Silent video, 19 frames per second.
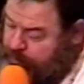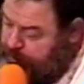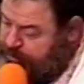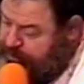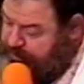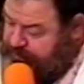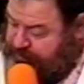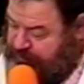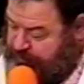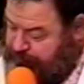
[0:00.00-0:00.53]
We
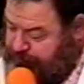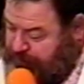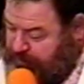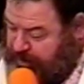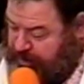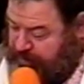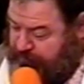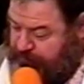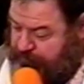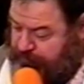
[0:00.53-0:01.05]
did six
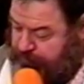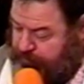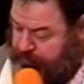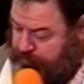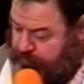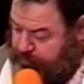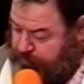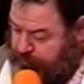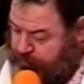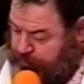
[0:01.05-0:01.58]
five.
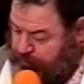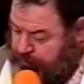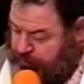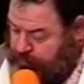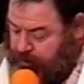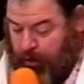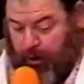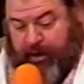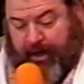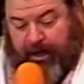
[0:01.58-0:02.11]

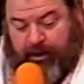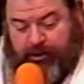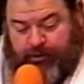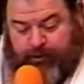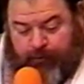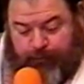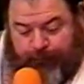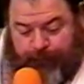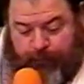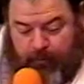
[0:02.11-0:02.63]
Okay, let's
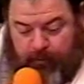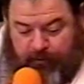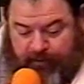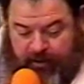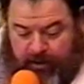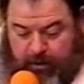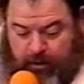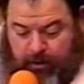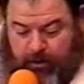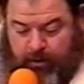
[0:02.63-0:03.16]
do four
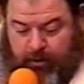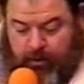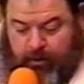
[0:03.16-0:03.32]
then.